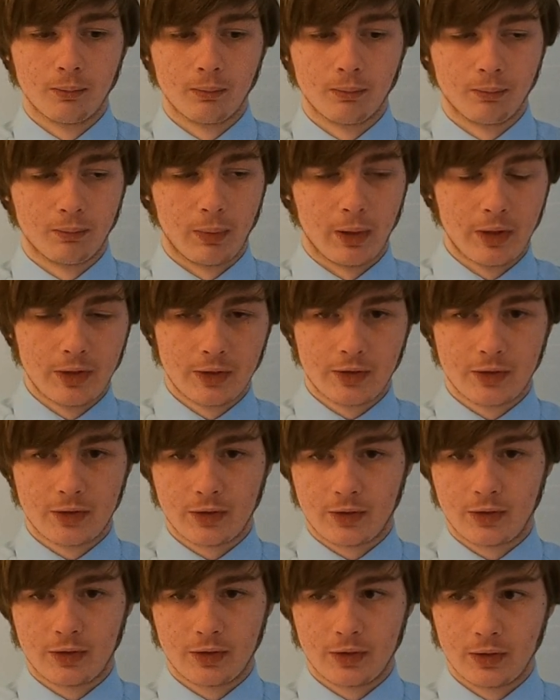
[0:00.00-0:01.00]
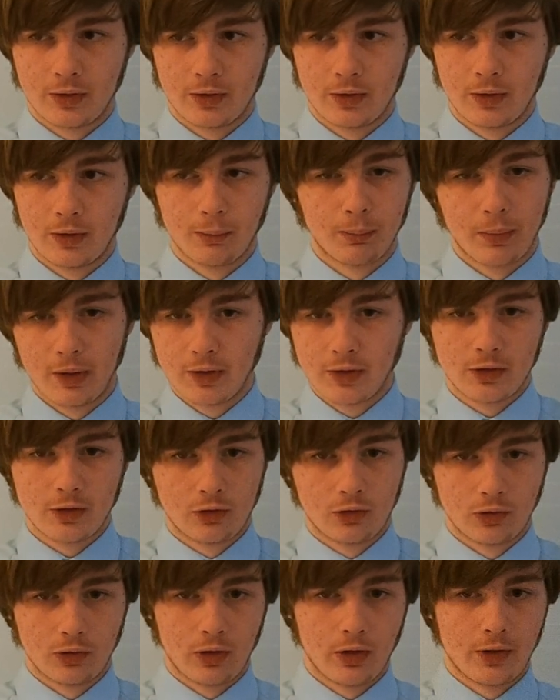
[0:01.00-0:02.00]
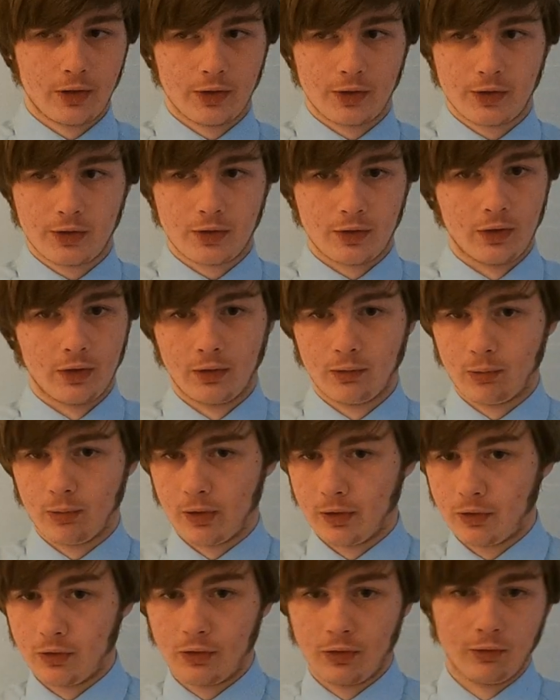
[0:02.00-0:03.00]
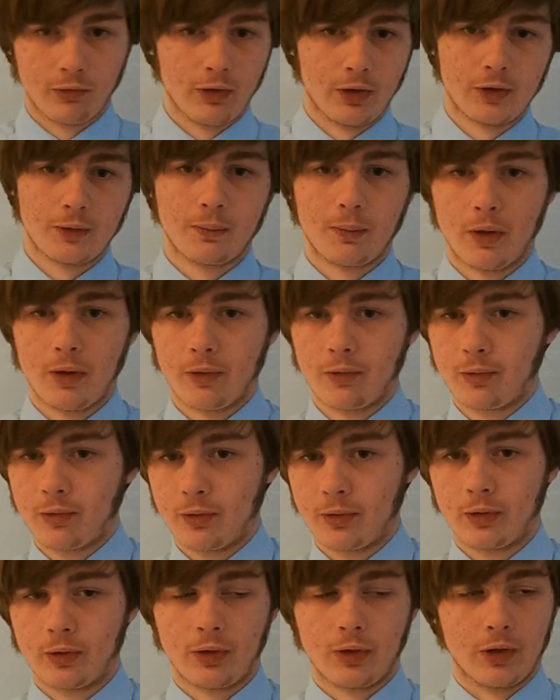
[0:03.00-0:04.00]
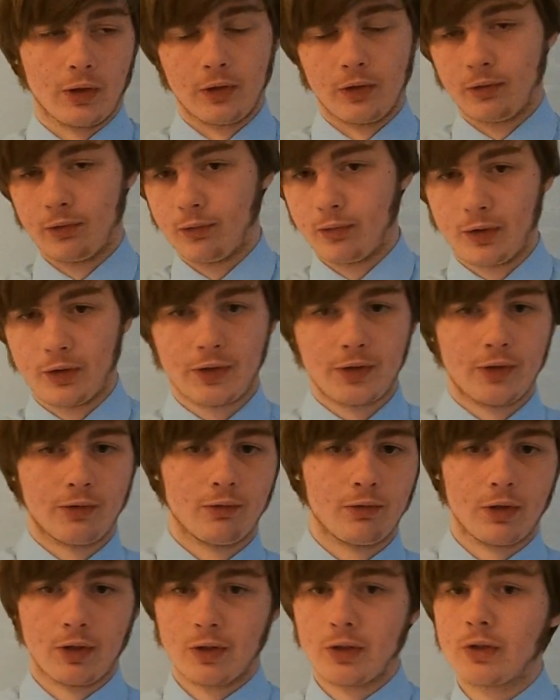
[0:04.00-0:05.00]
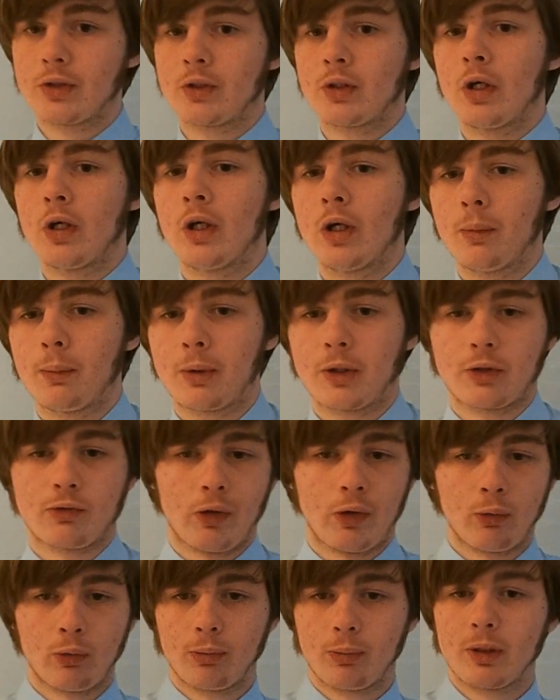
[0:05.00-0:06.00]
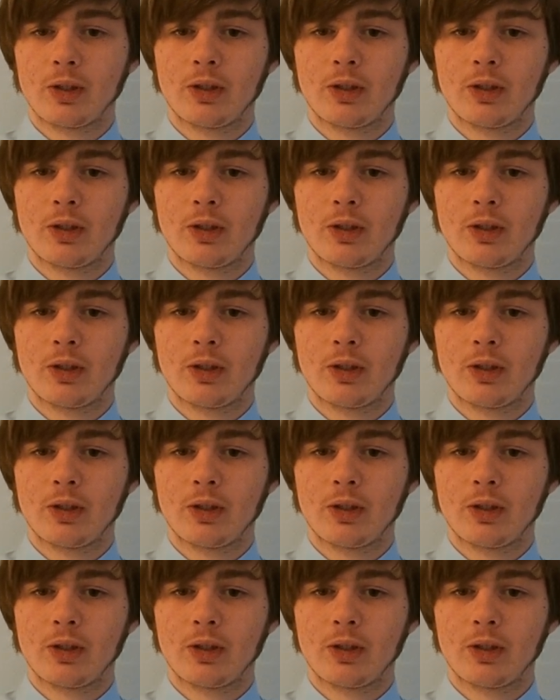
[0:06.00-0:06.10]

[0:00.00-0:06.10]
base address and write to this buffer and this, because that would be